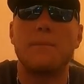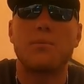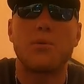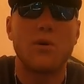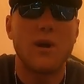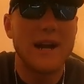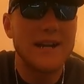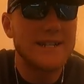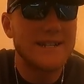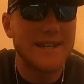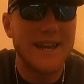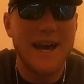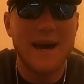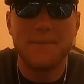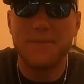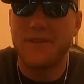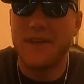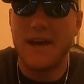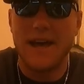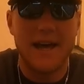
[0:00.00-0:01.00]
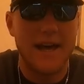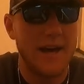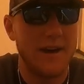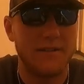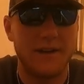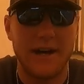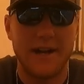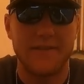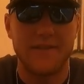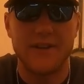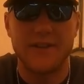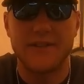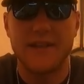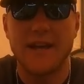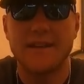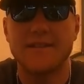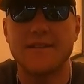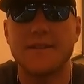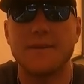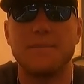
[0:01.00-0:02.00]
price gap the hell out of it.
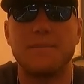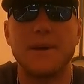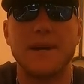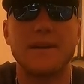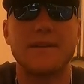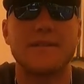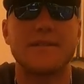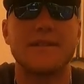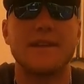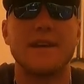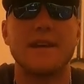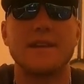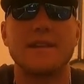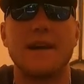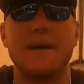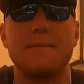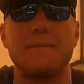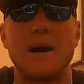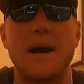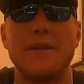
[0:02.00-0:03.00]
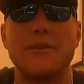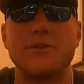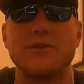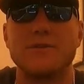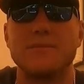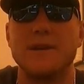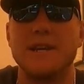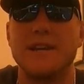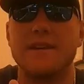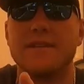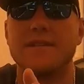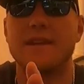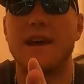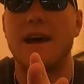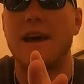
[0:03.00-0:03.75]
That's the biggest thing that bothers me, is